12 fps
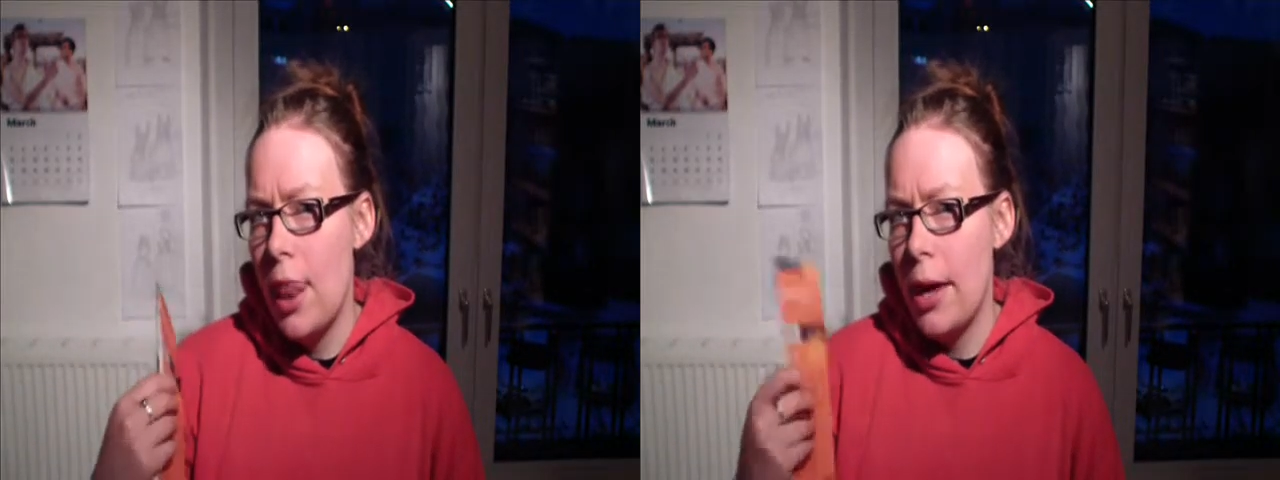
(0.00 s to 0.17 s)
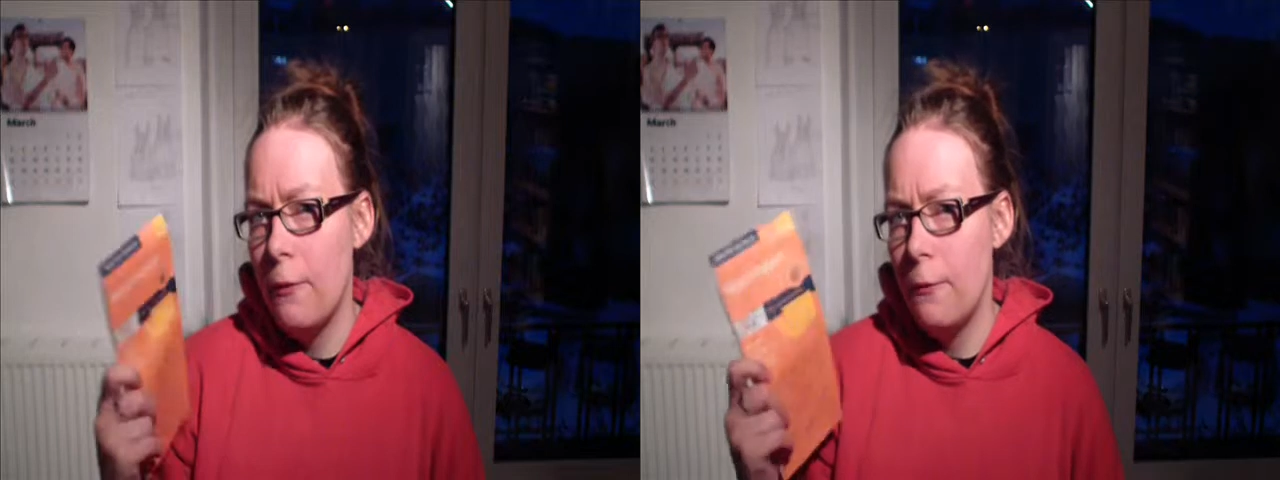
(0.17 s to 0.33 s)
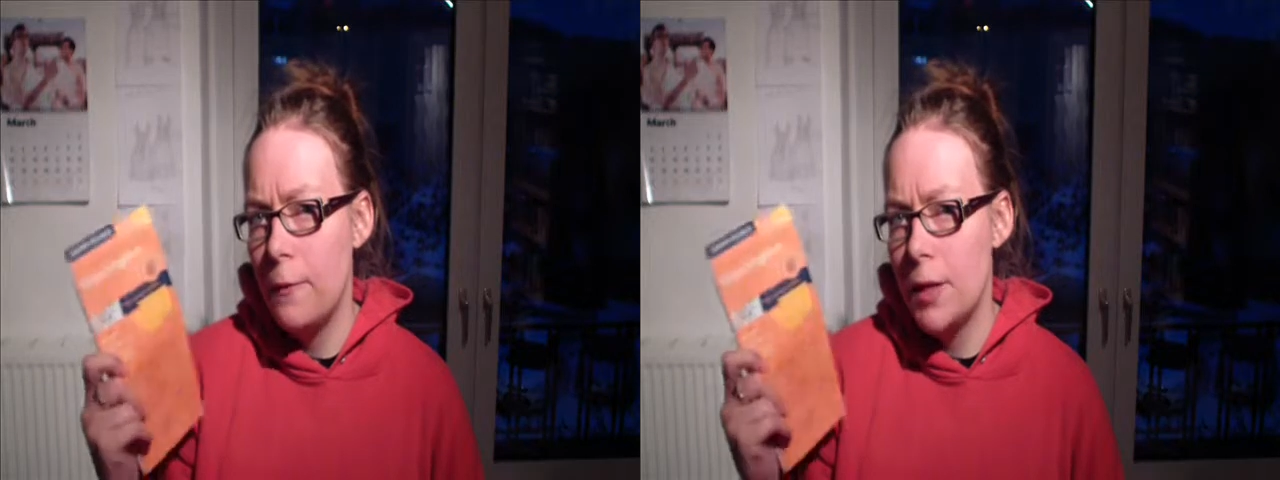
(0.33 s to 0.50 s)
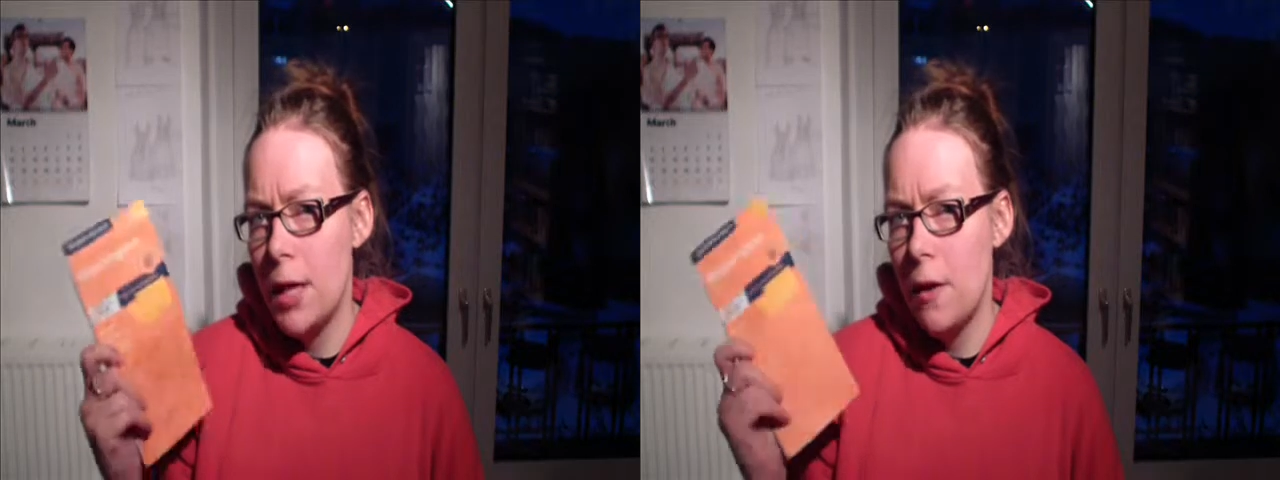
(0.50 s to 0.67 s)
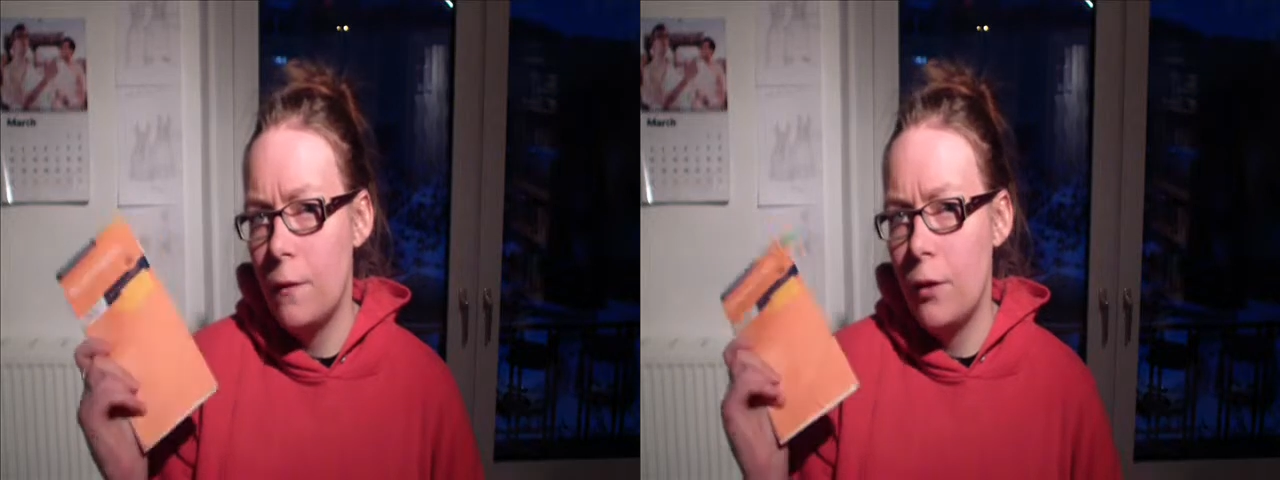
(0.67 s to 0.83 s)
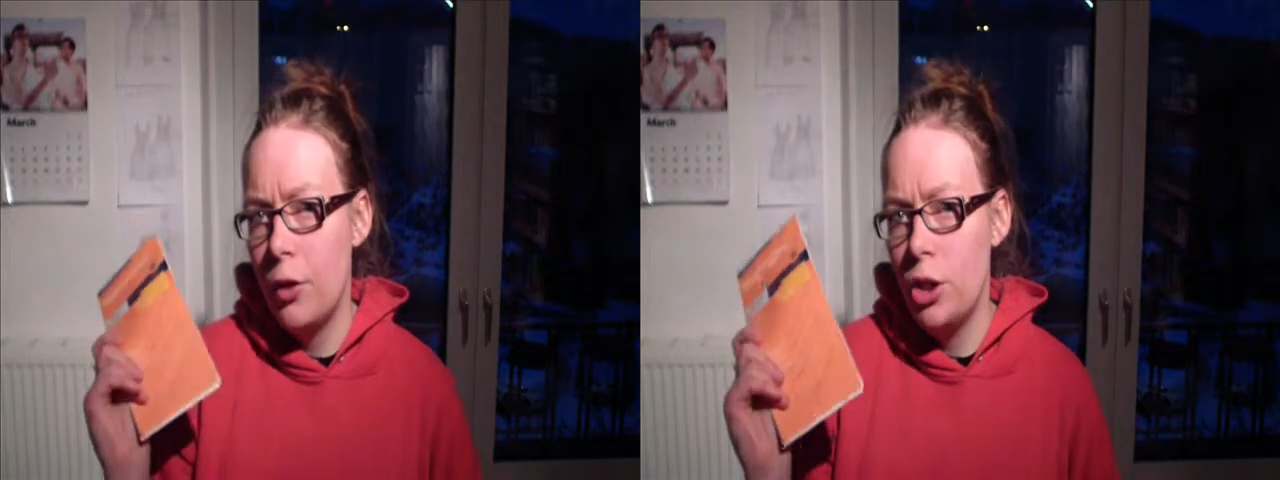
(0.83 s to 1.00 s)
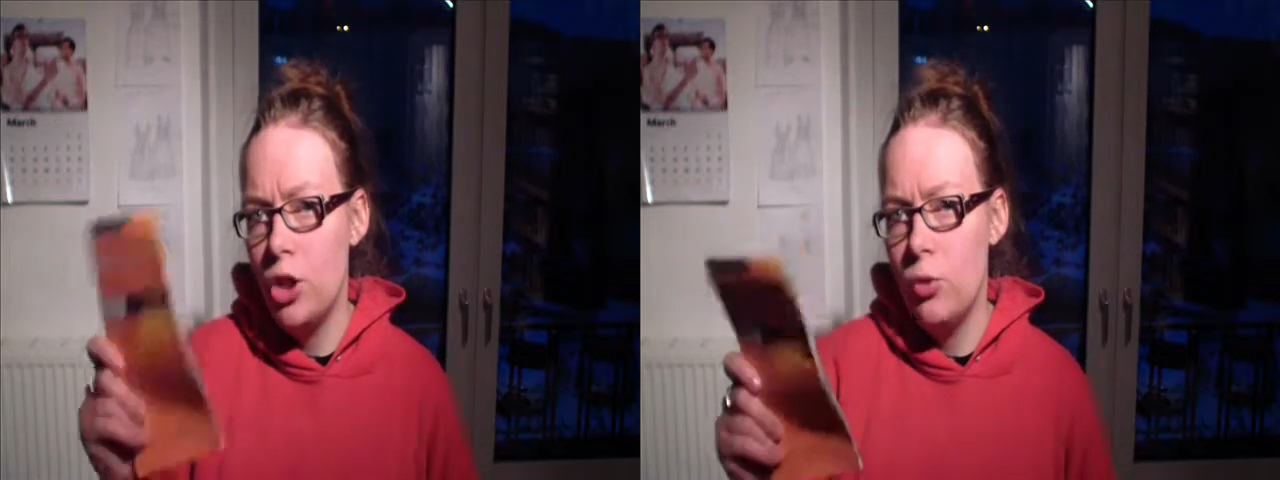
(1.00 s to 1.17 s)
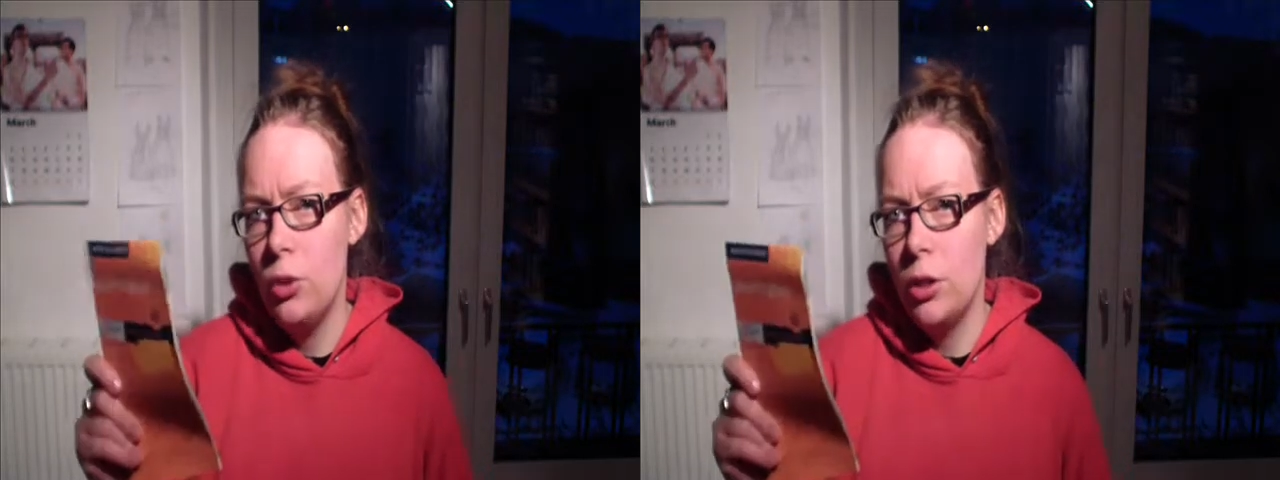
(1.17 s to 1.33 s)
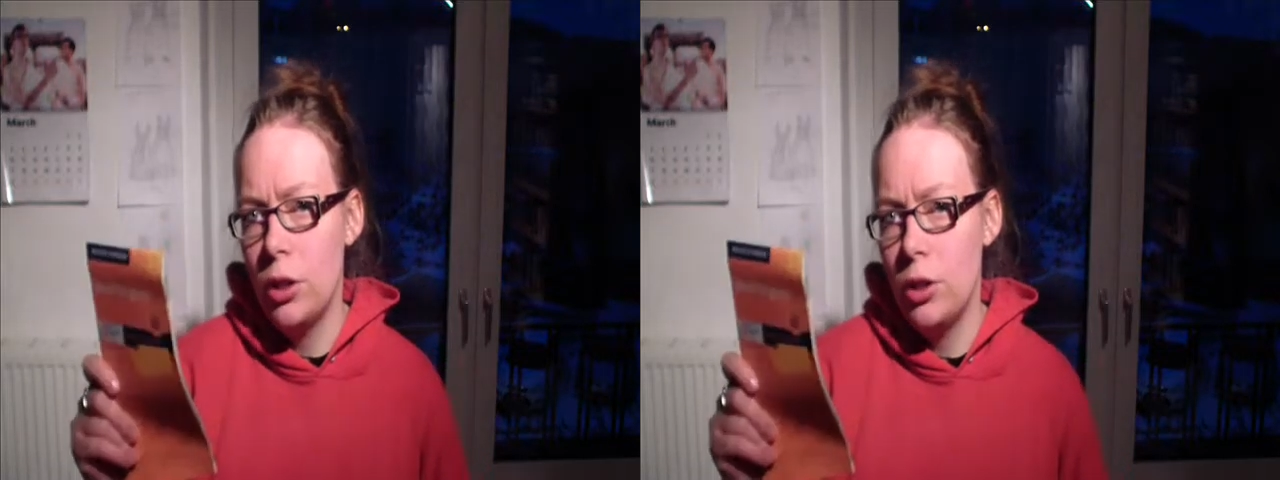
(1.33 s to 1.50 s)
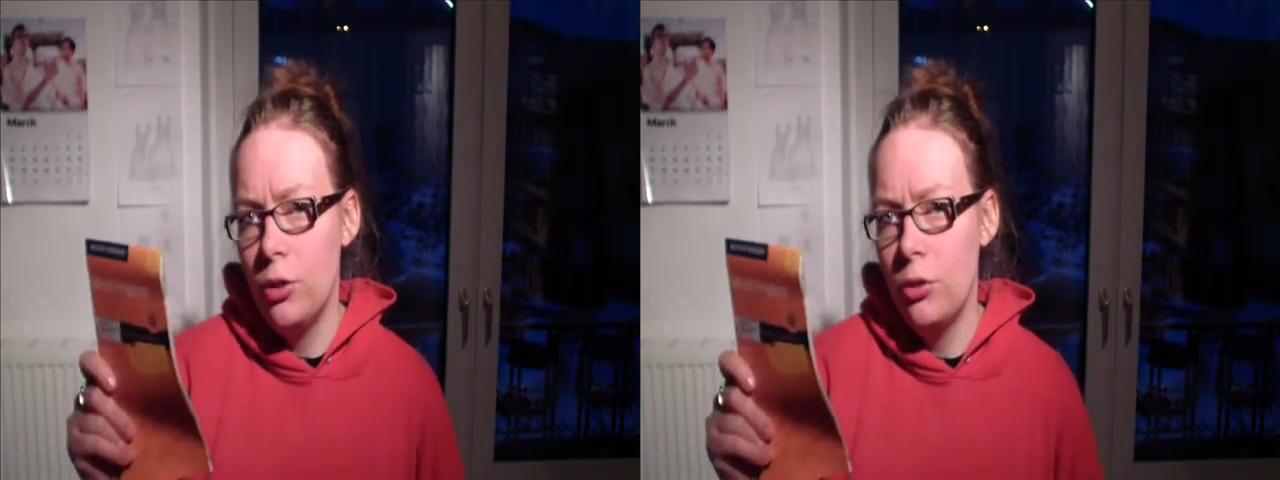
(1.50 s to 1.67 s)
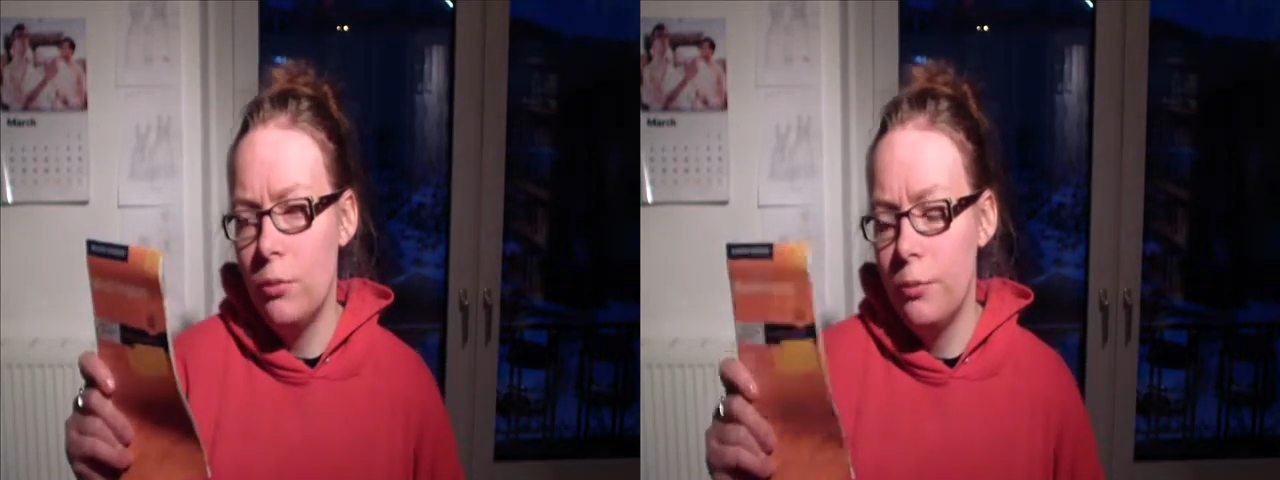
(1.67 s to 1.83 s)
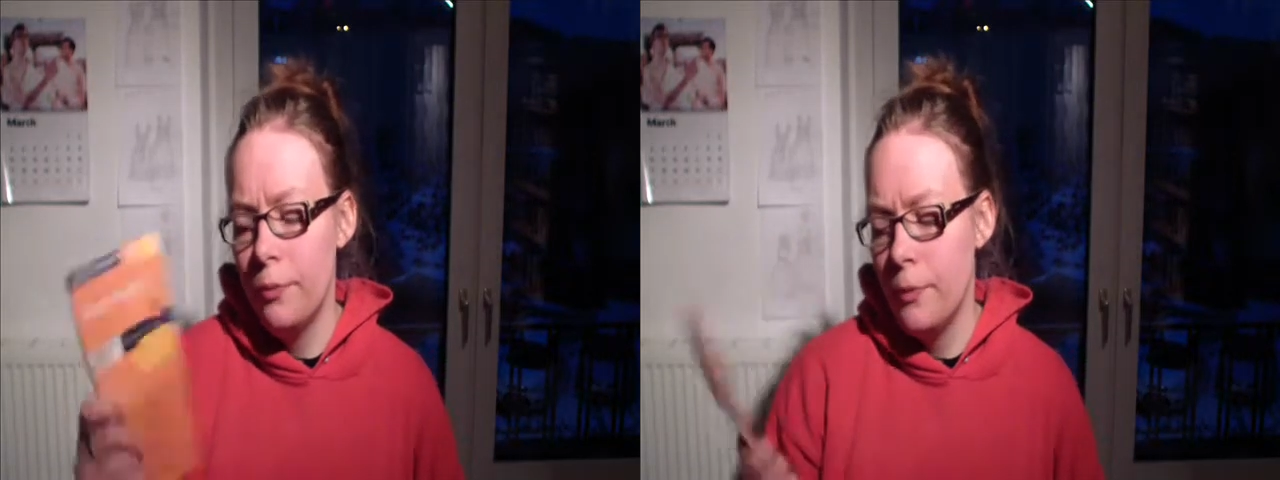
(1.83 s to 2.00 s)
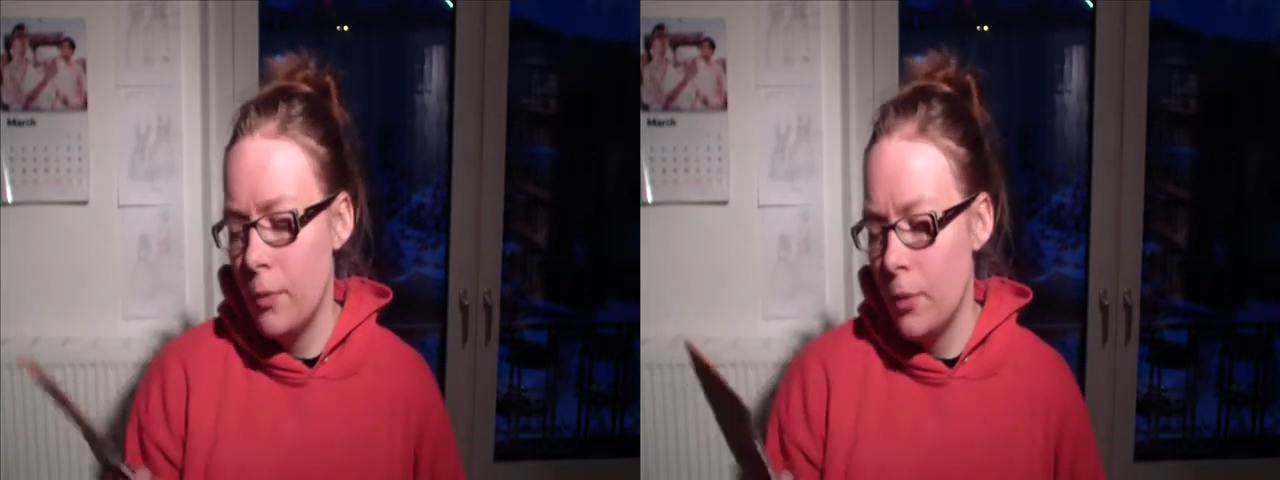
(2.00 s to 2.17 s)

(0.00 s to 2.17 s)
left after the junior year.